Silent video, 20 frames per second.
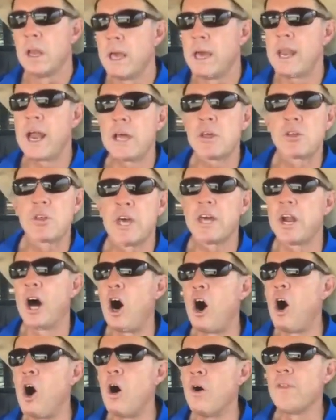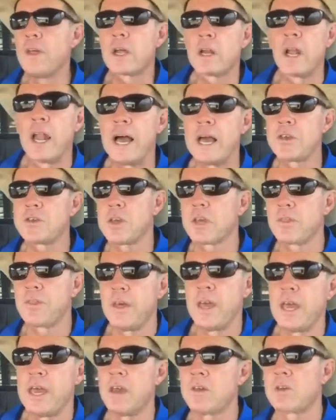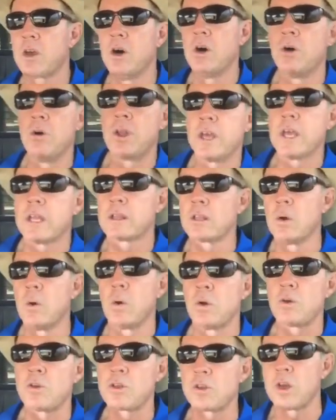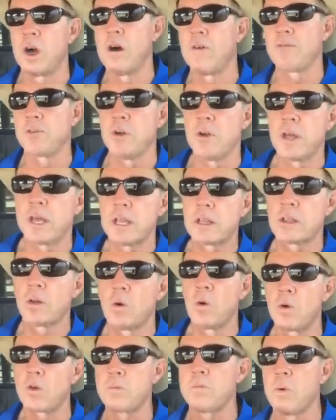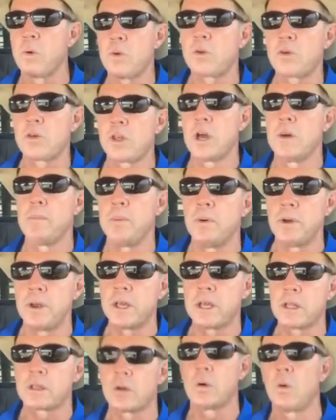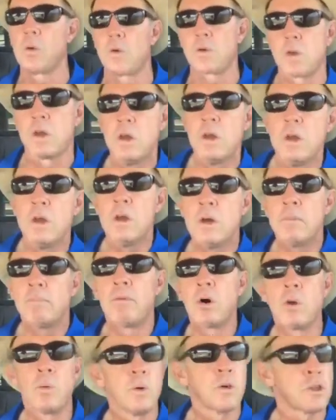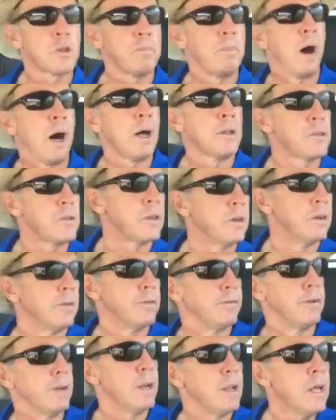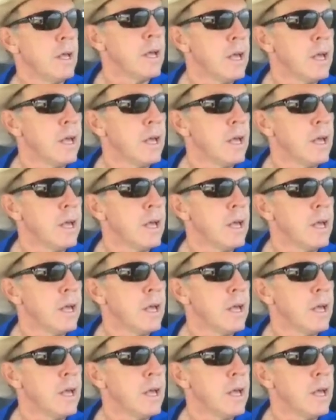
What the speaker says: And I said all the classic things. Oh, to get the horse softer, to get the horse more supple, to get the horse more responsive,